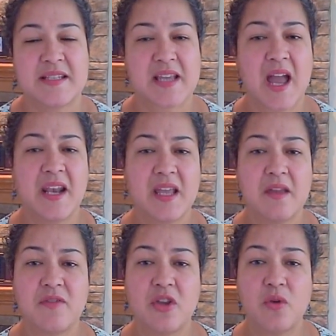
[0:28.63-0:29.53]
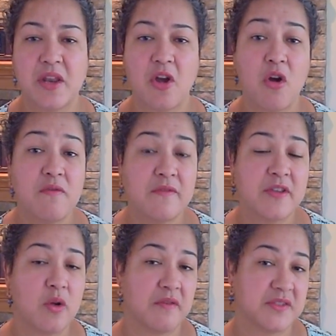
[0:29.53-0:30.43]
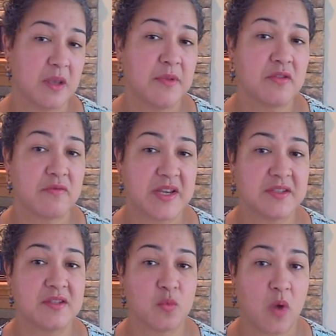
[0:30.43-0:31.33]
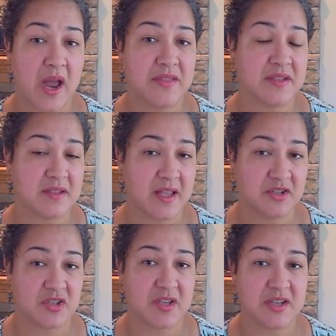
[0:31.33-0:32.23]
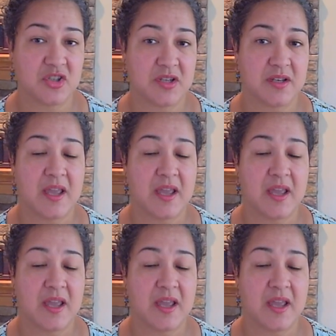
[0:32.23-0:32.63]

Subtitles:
to kind of give you an overview of some of the reasons why this legislation